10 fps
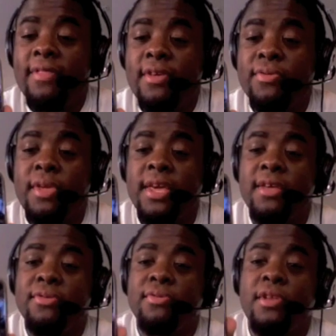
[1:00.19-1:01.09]
this
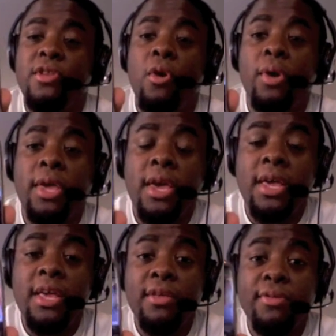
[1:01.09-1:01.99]
is the
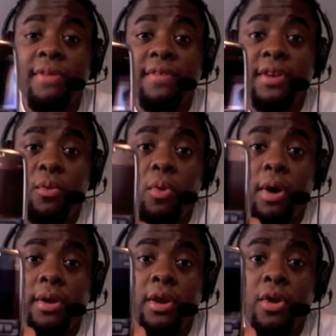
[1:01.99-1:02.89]
Nokia
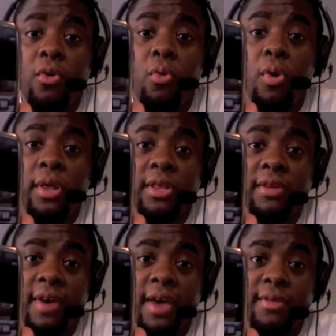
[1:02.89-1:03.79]
E71 QWERTY
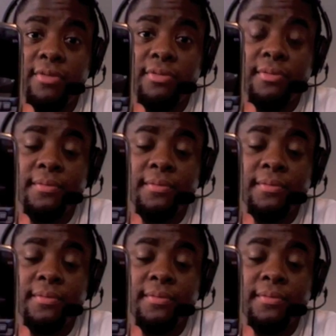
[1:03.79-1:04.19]
device.